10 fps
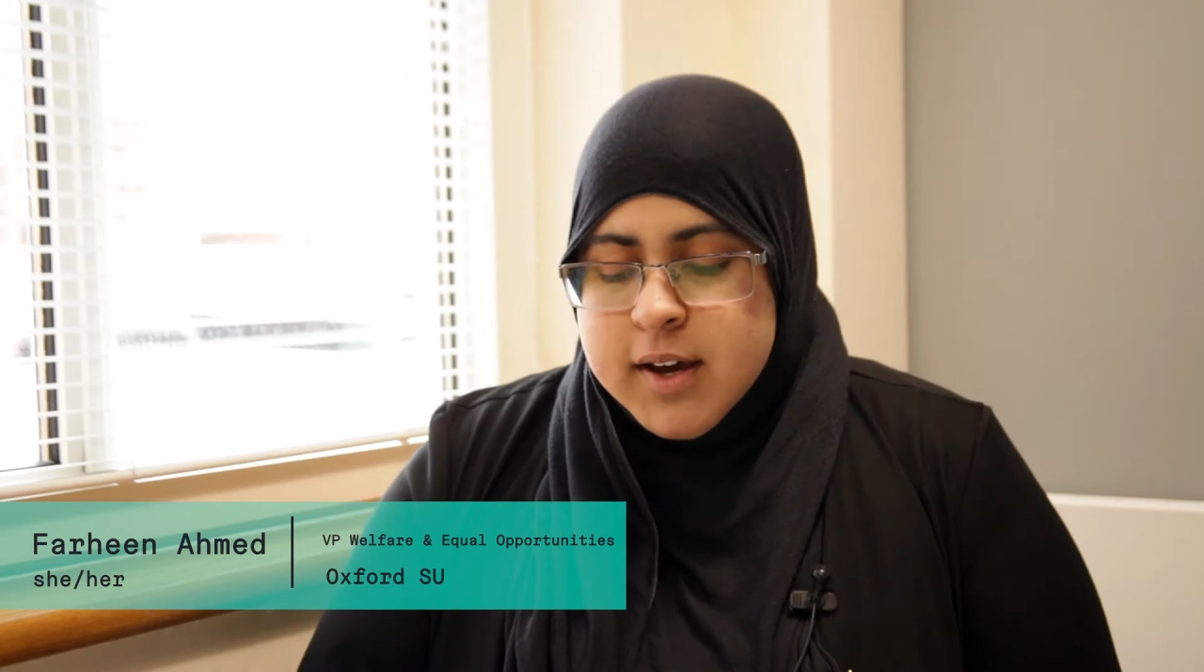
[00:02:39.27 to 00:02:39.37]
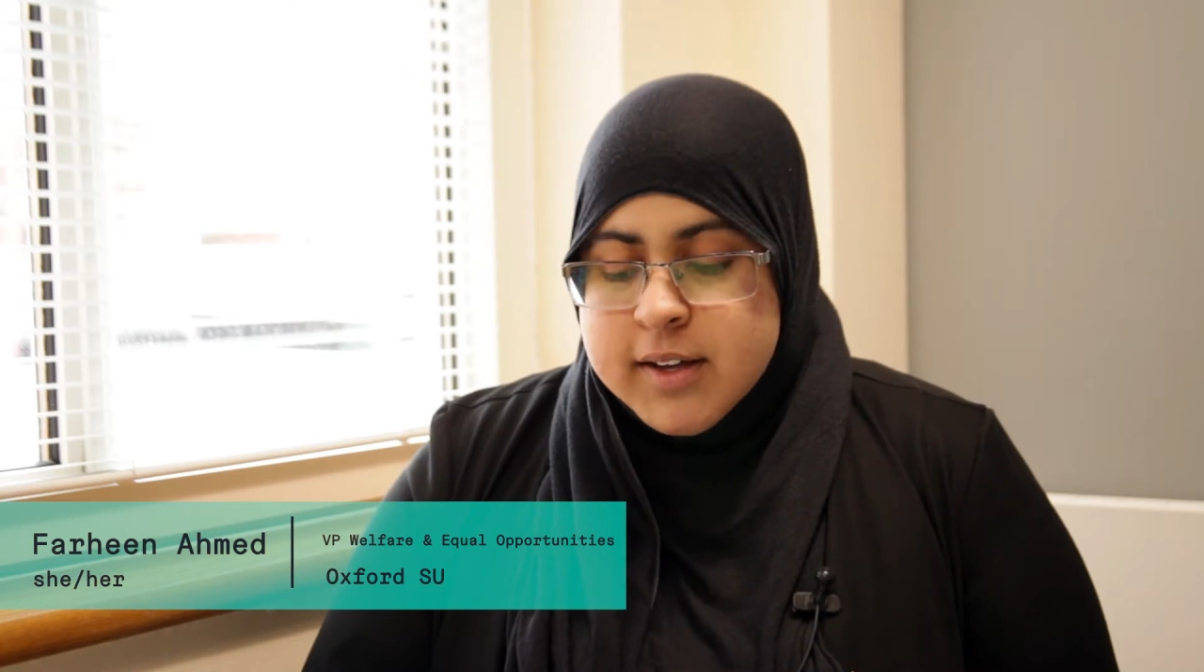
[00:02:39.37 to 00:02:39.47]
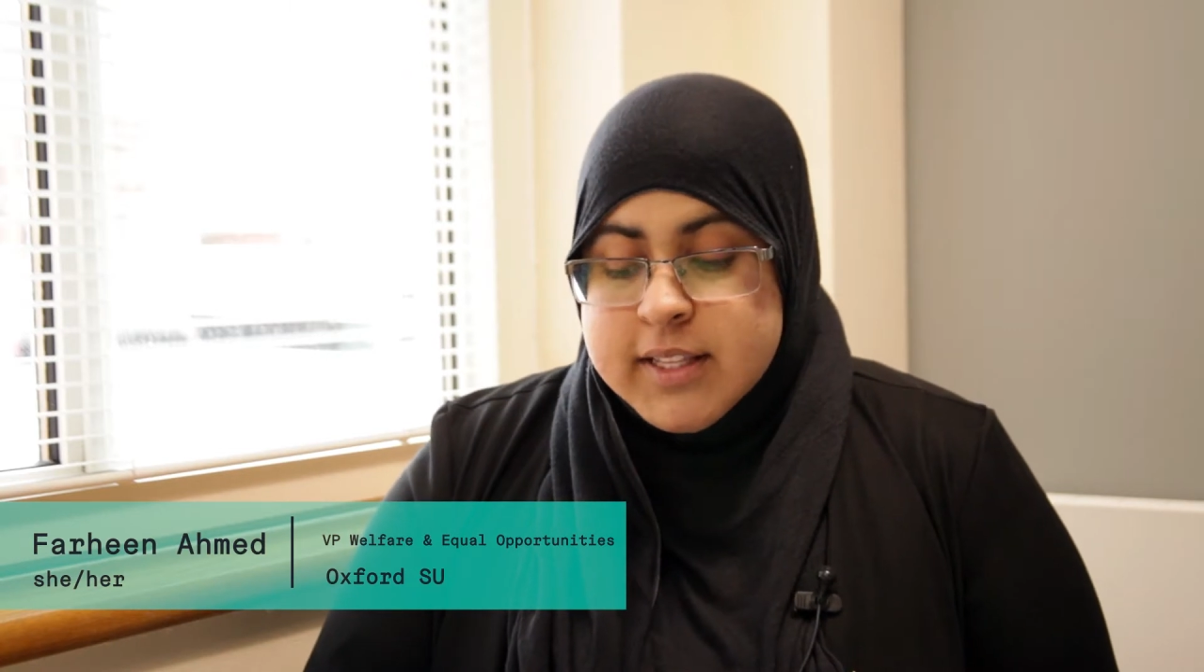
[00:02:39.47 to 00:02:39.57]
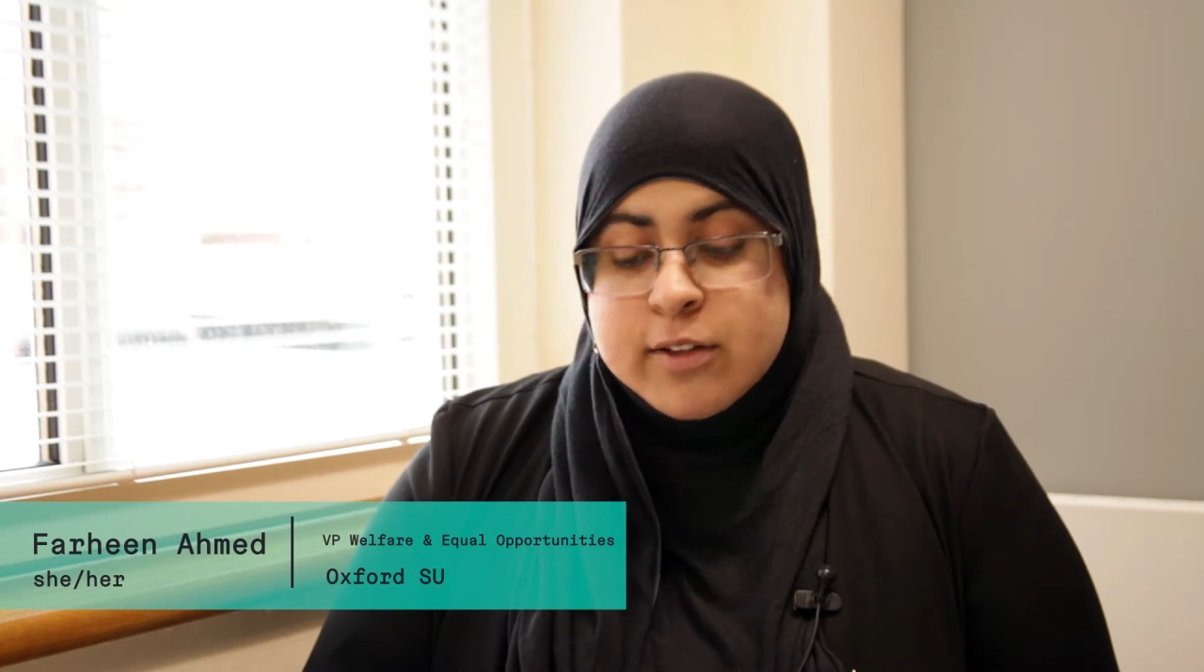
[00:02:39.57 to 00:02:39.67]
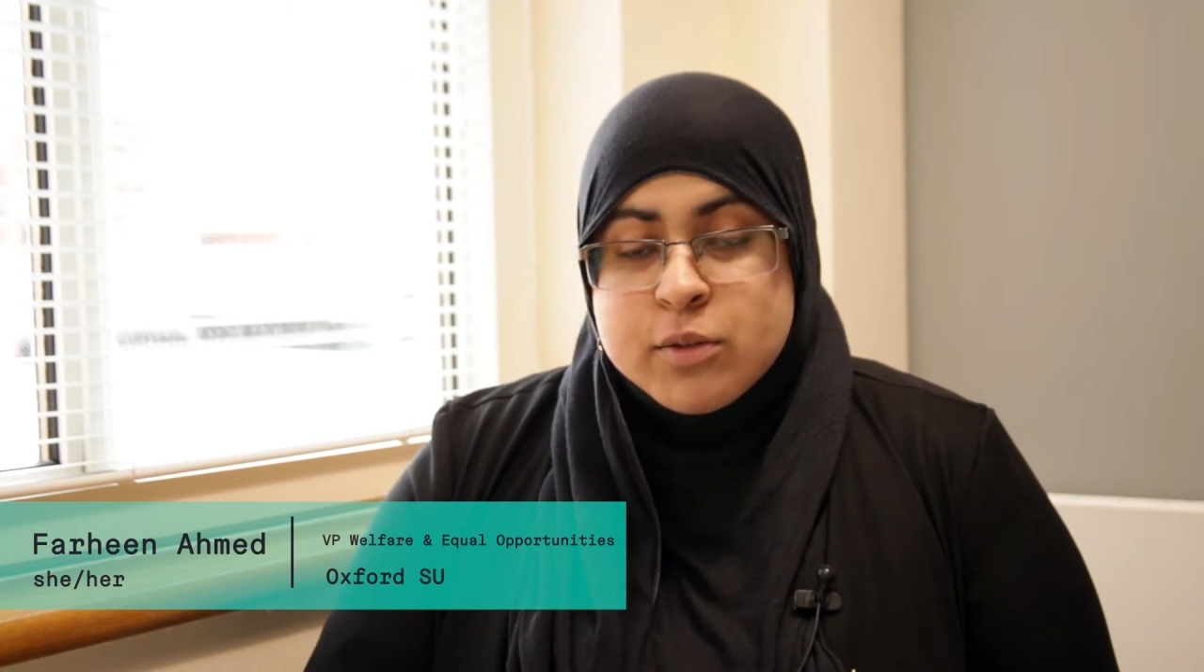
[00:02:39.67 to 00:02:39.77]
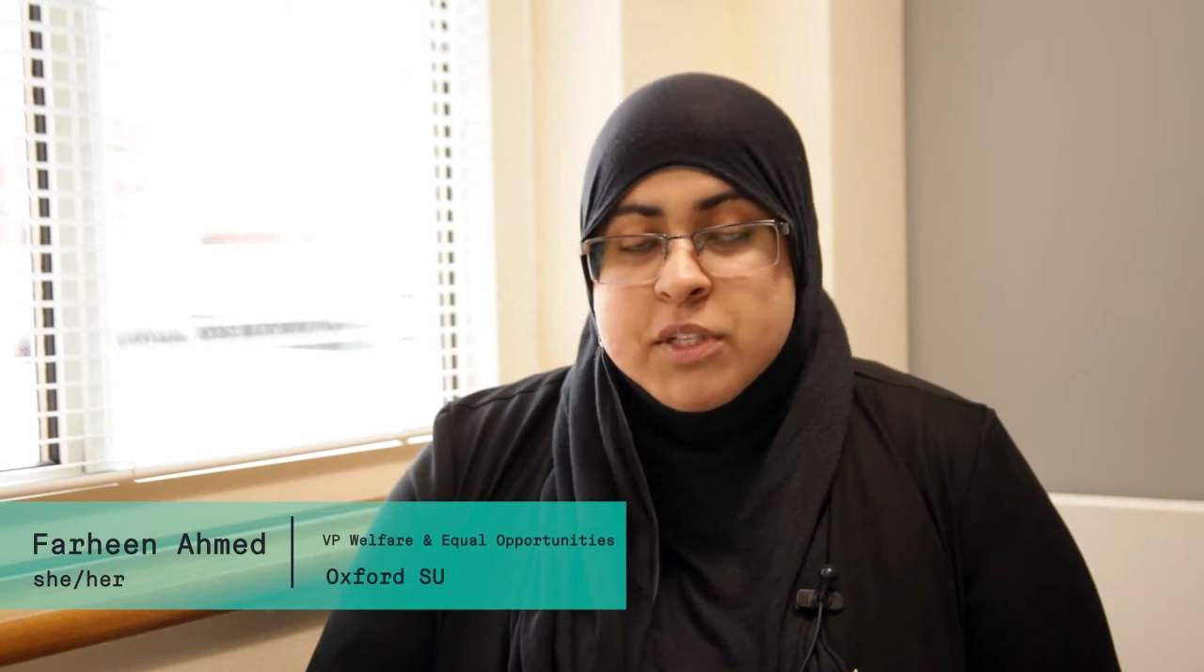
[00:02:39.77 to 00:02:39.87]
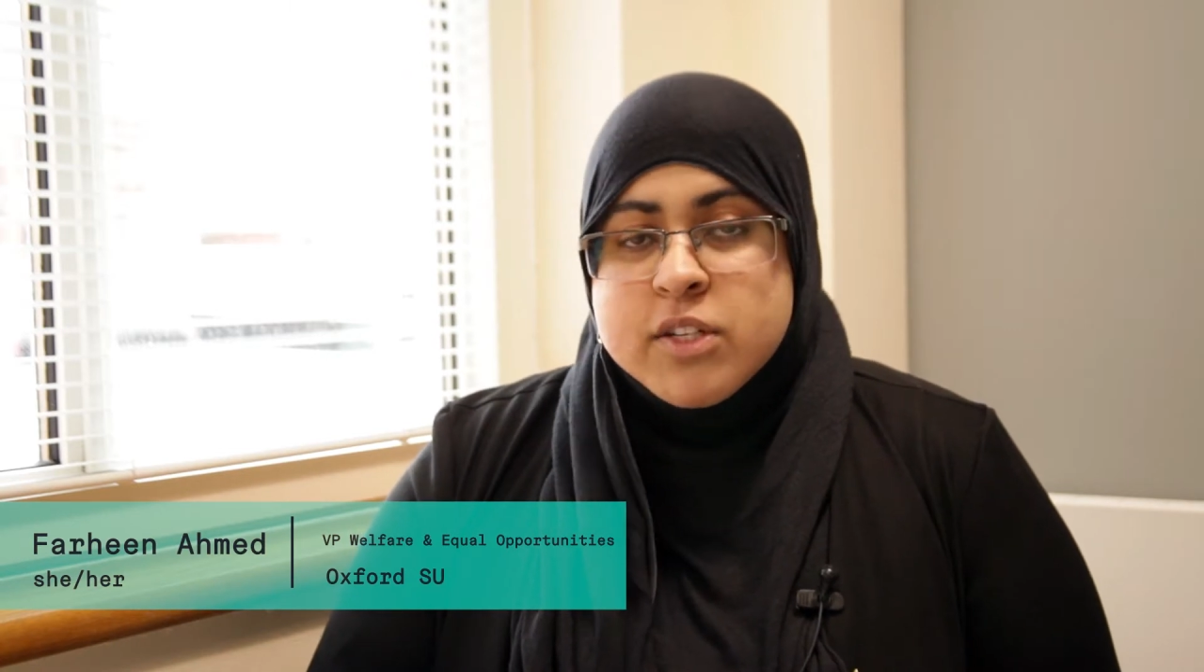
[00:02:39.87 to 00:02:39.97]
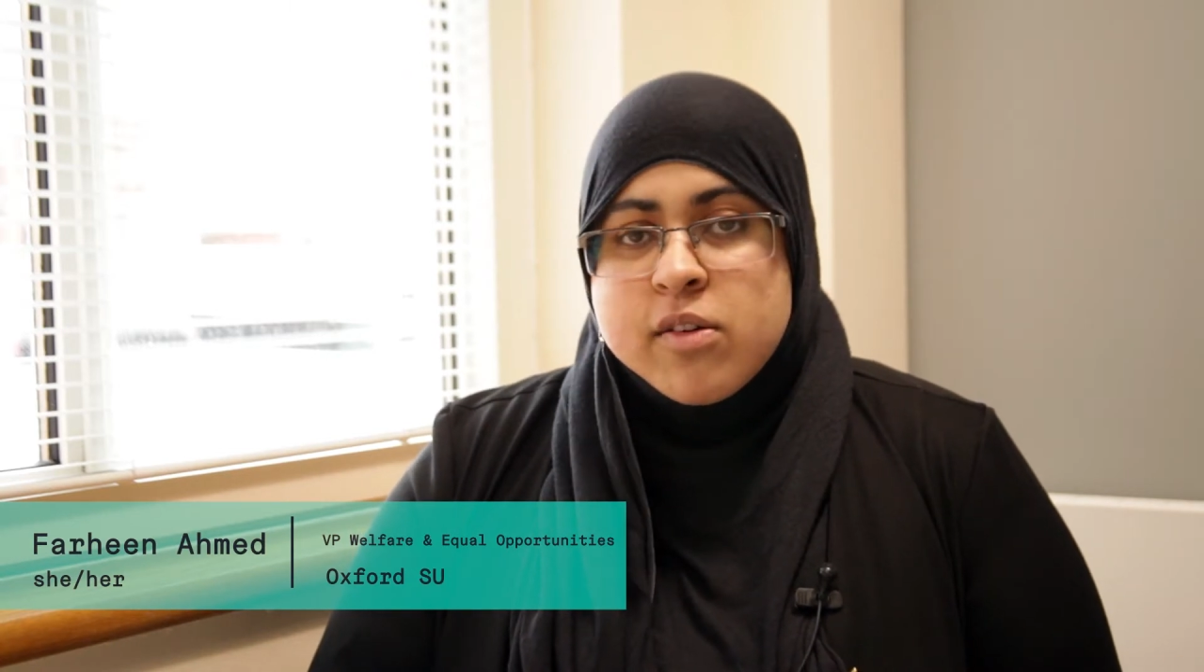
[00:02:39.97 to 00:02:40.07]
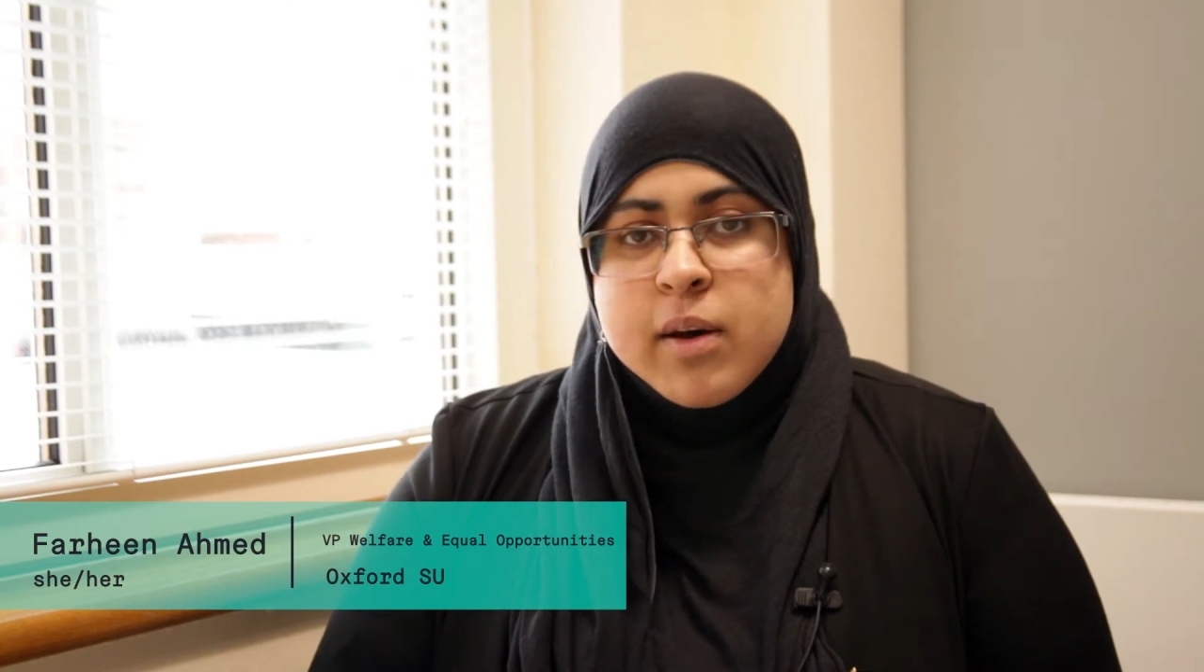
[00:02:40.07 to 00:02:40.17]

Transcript: The LGBTQ